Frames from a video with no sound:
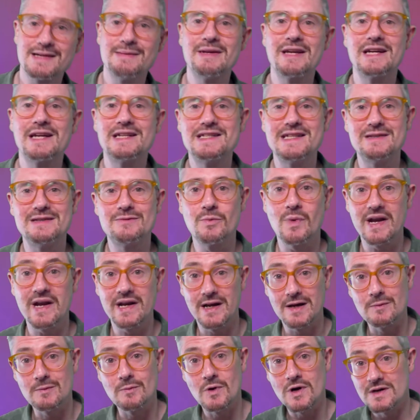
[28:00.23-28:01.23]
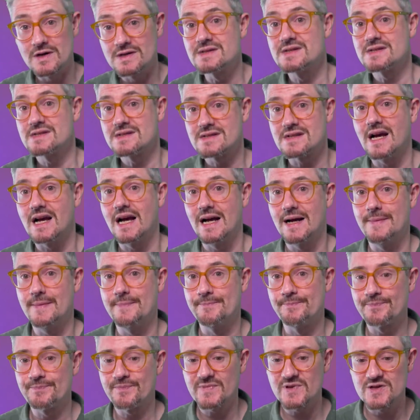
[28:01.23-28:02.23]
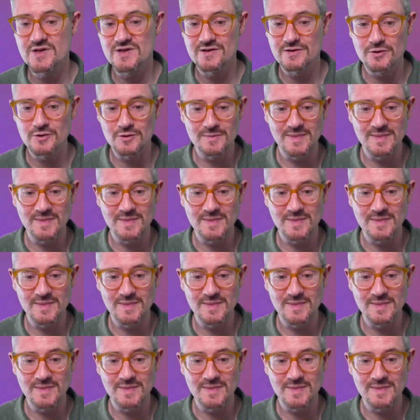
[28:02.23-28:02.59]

something I did when I was doing